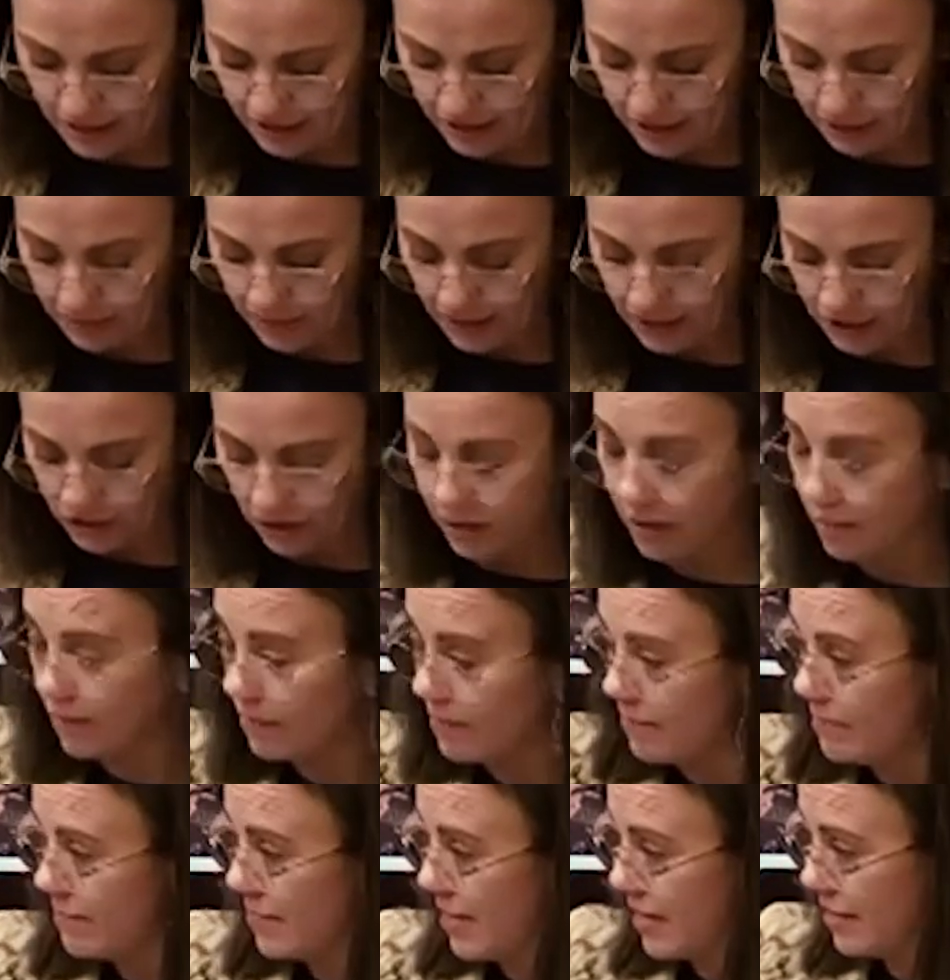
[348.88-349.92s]
speech on
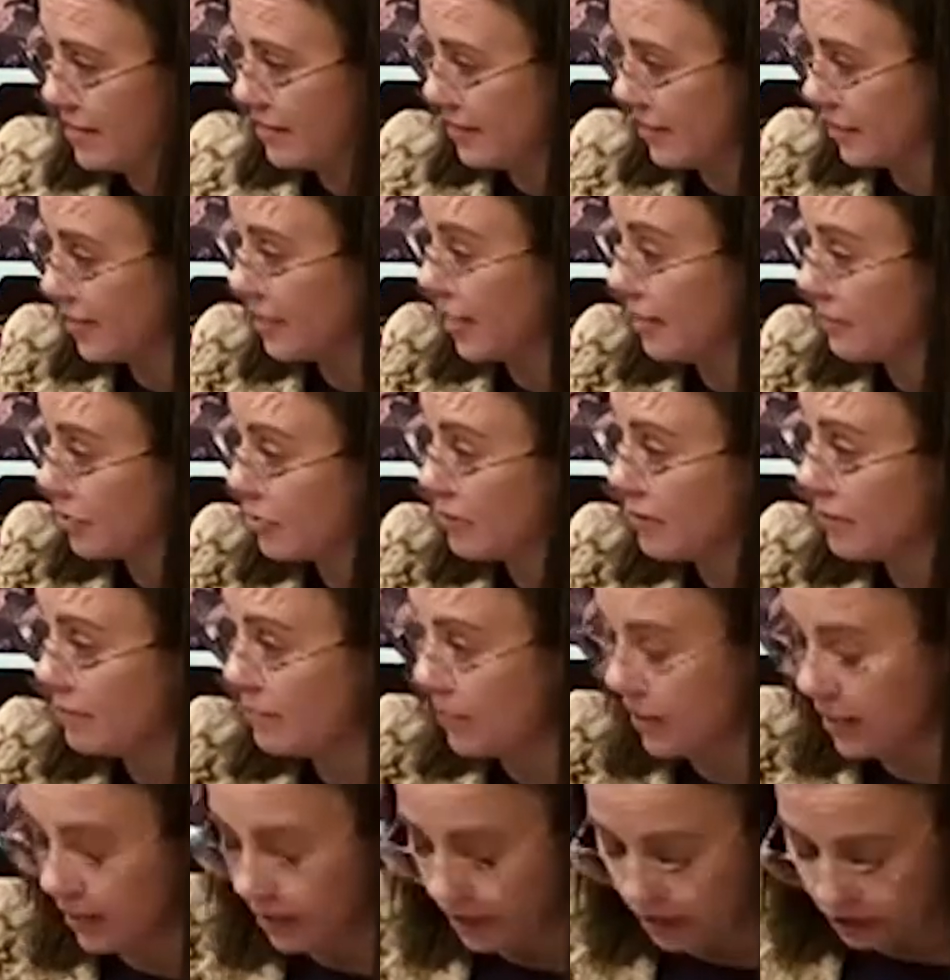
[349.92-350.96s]
the
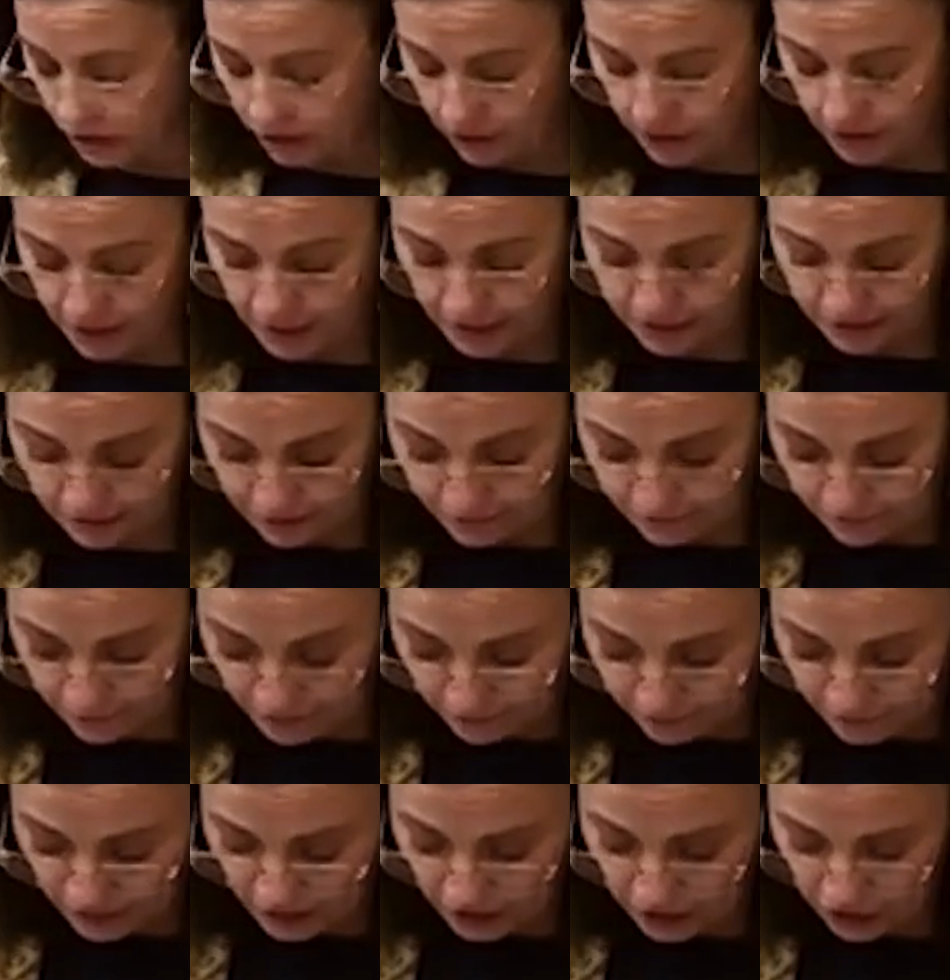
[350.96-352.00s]
subsequent bill in
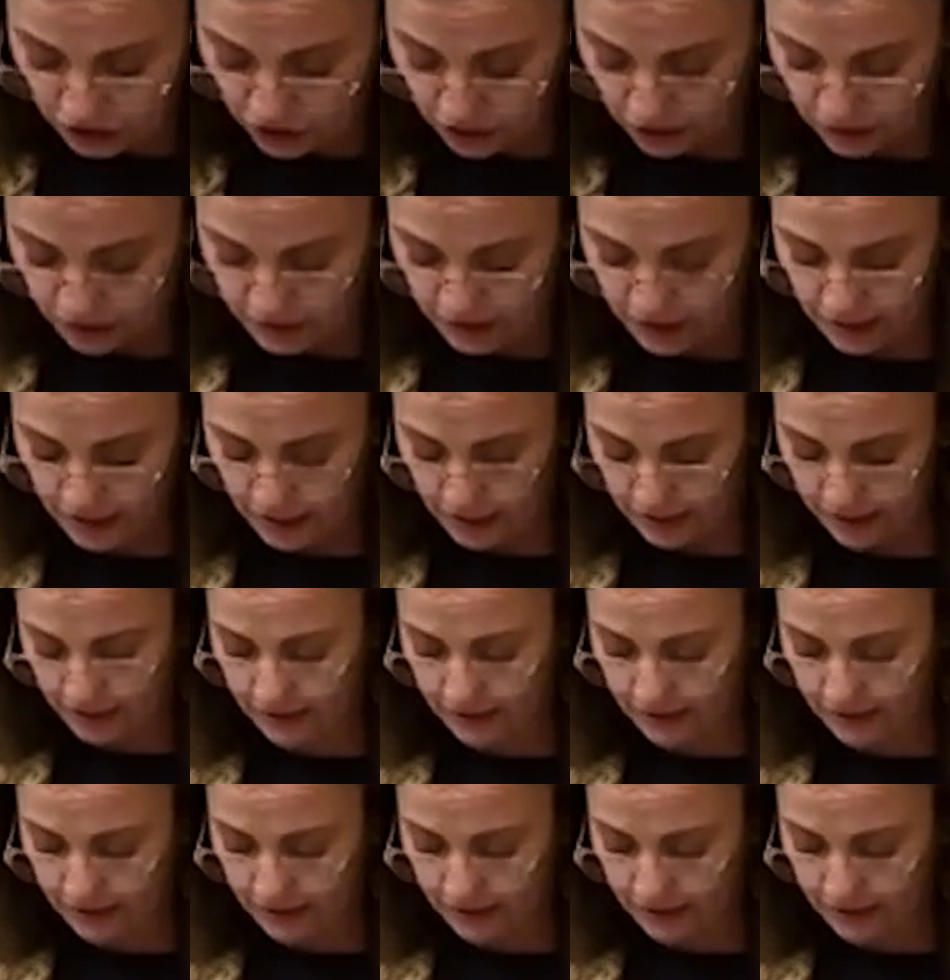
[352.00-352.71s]
2015 shows that,